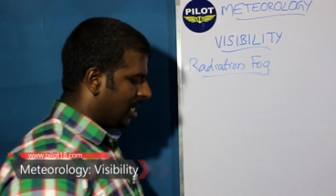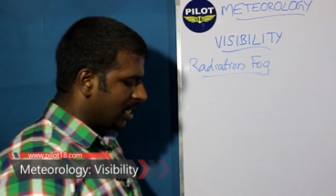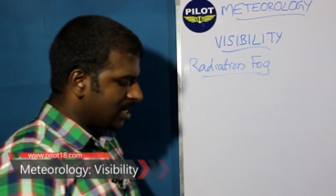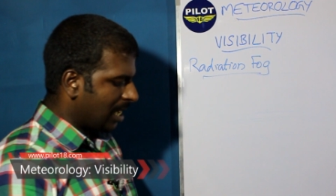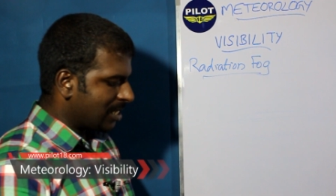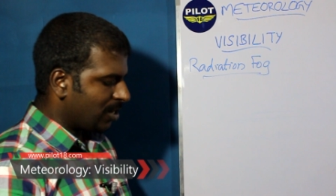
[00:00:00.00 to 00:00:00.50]
It
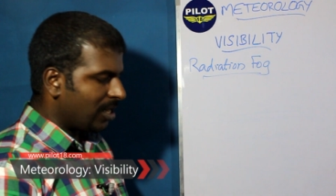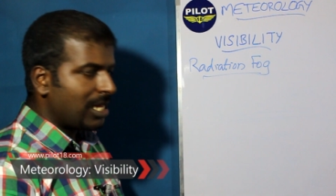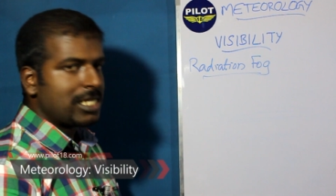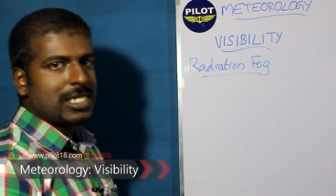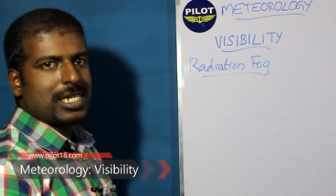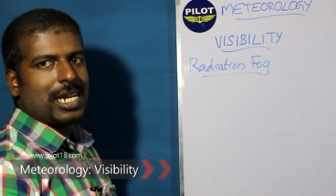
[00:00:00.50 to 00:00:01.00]
is actually
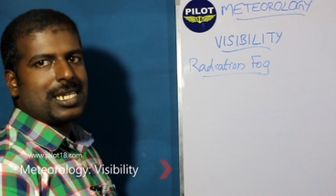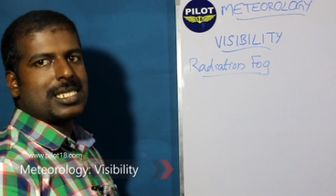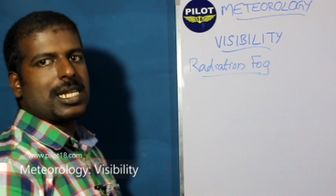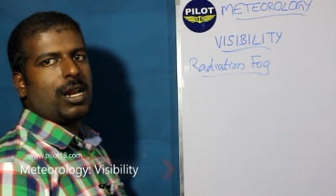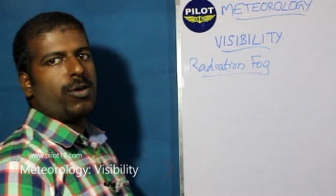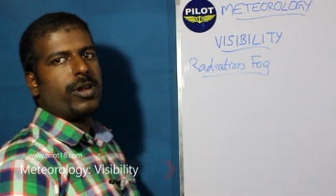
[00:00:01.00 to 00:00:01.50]
the
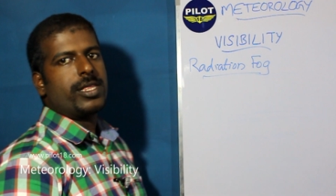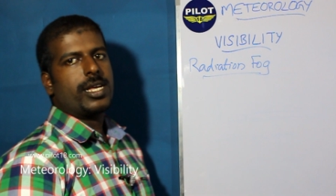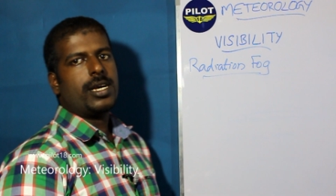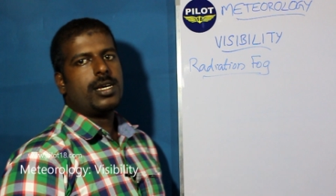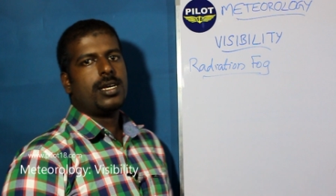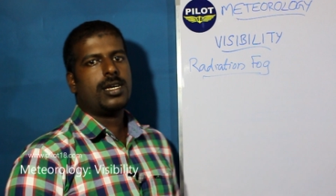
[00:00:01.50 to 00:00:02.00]
stratus cloud in
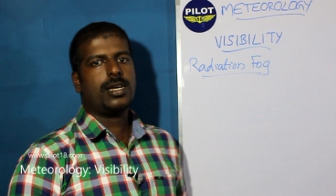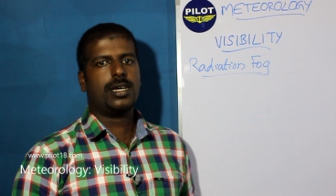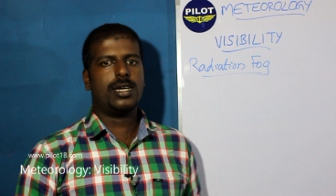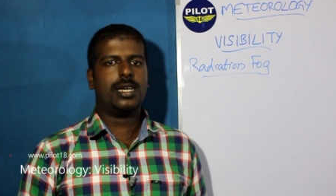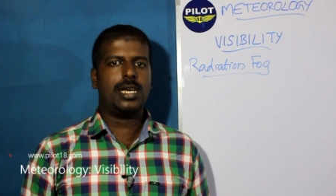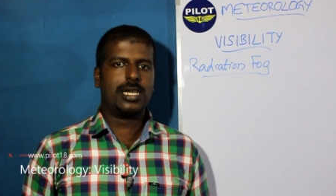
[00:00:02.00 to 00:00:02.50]
the
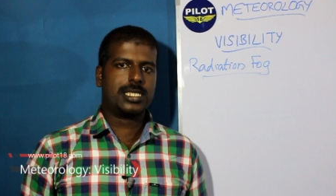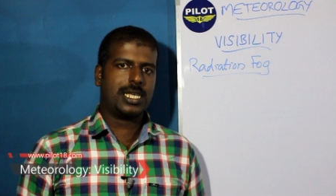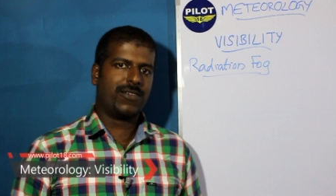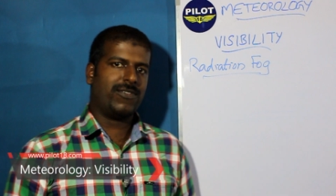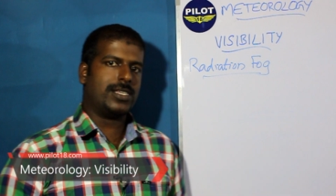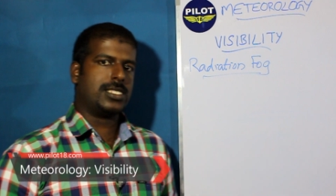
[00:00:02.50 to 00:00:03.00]
air
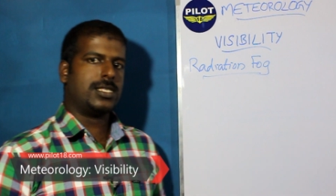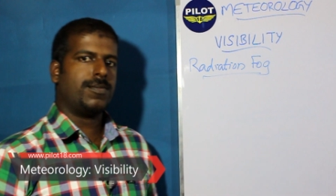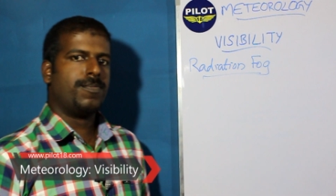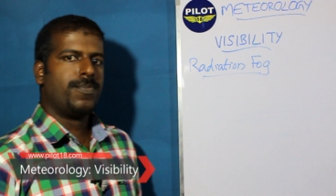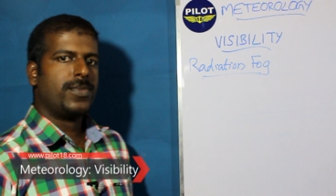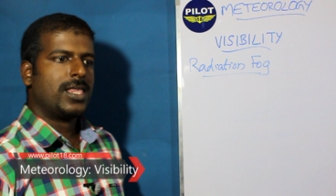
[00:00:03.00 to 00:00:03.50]
surface.
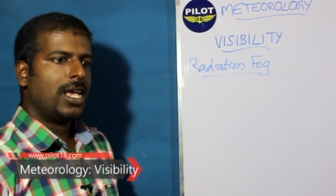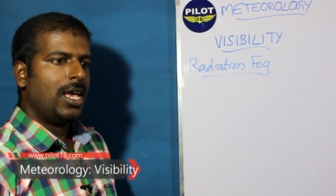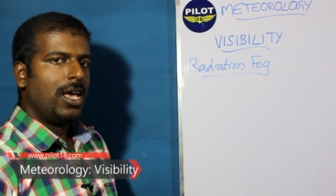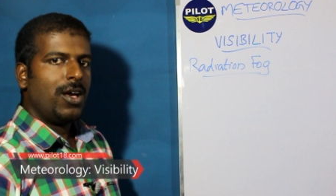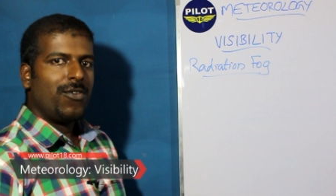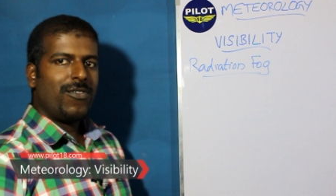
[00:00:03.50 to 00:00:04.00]

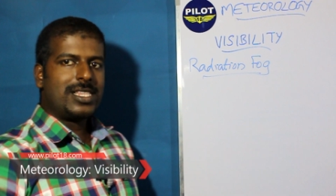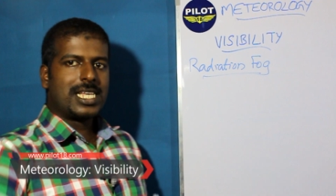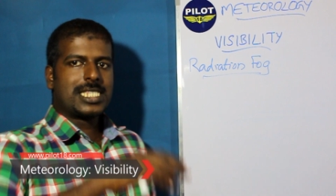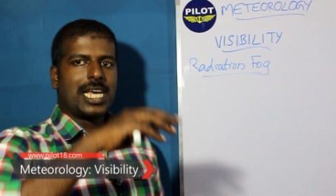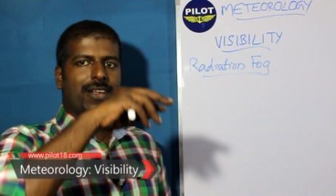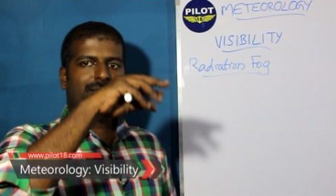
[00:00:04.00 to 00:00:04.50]
When
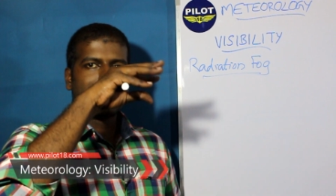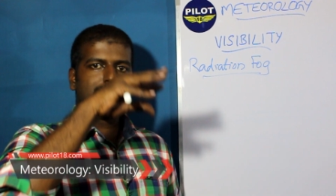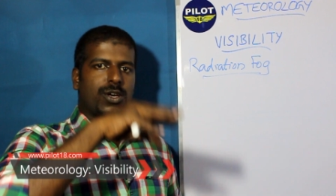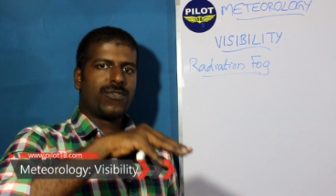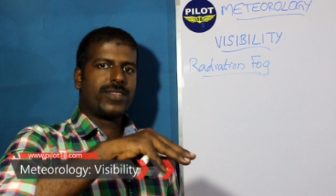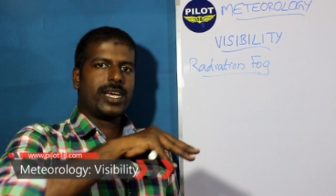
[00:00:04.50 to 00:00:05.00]
the
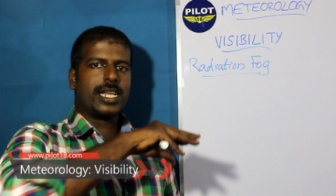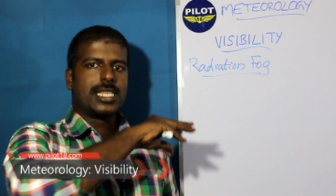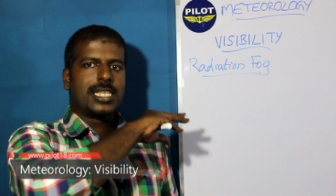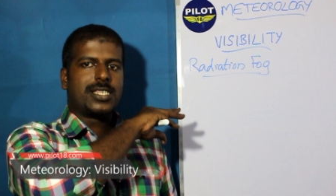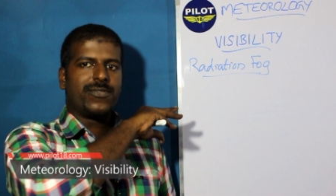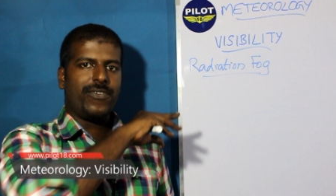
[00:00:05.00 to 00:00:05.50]
surface of the
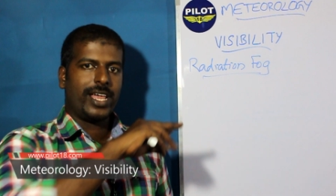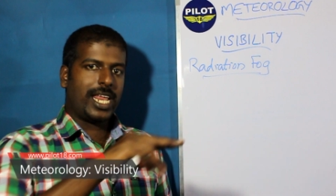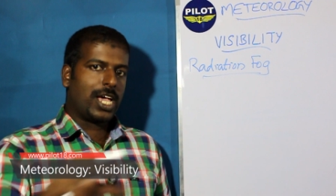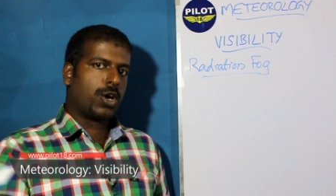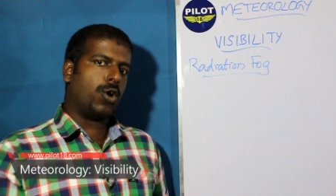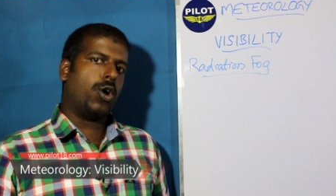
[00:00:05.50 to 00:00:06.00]
earth is
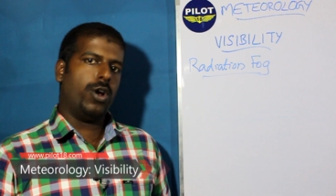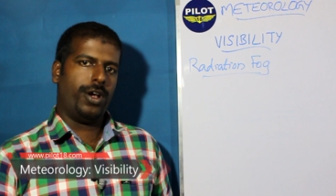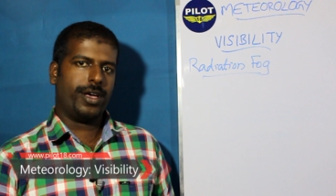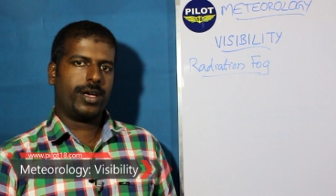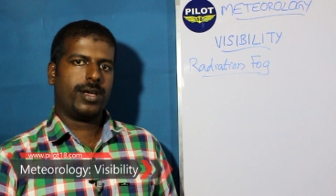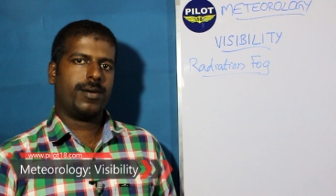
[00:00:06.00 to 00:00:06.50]
very
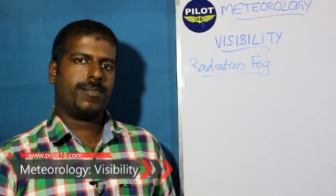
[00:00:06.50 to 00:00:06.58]
cold